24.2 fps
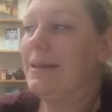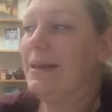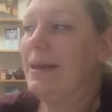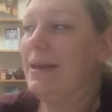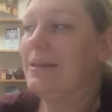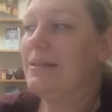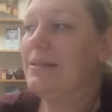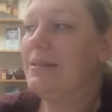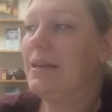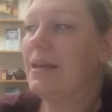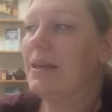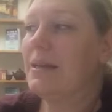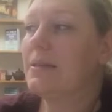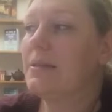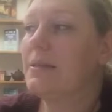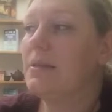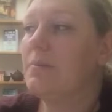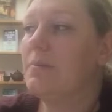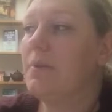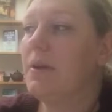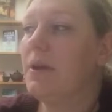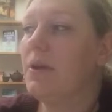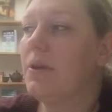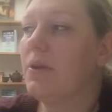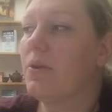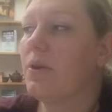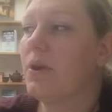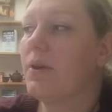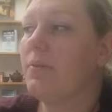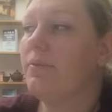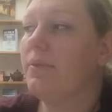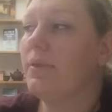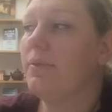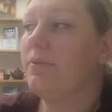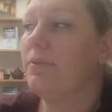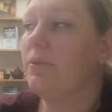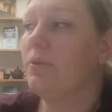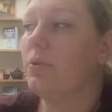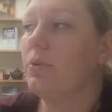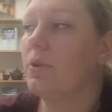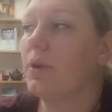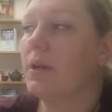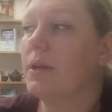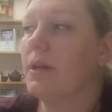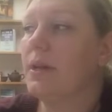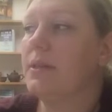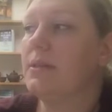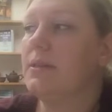and text and paragraph level
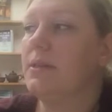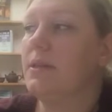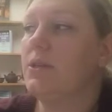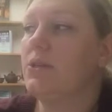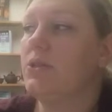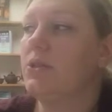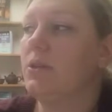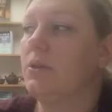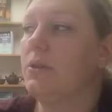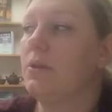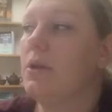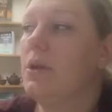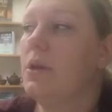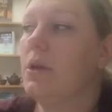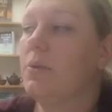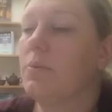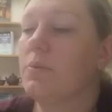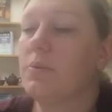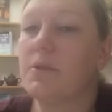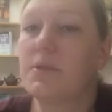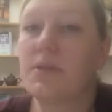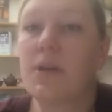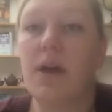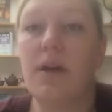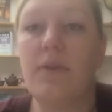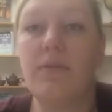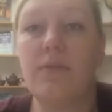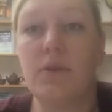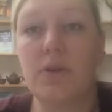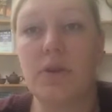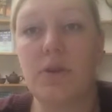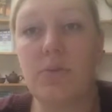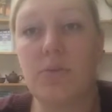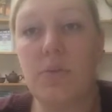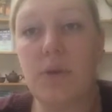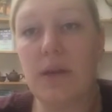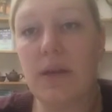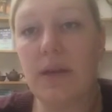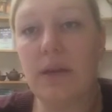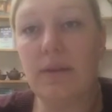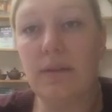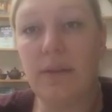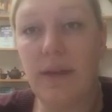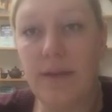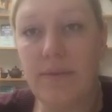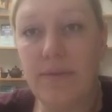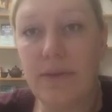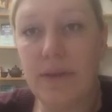organization was covered in week
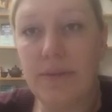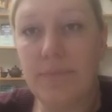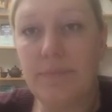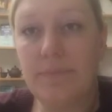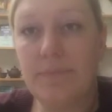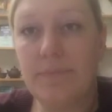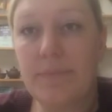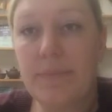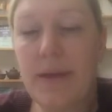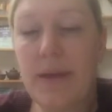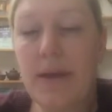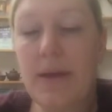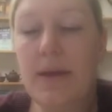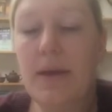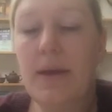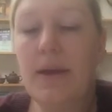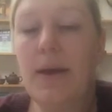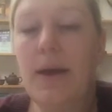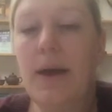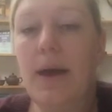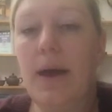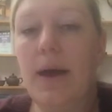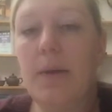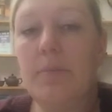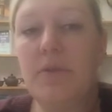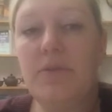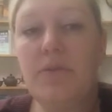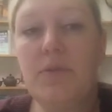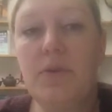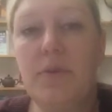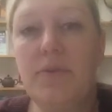11. If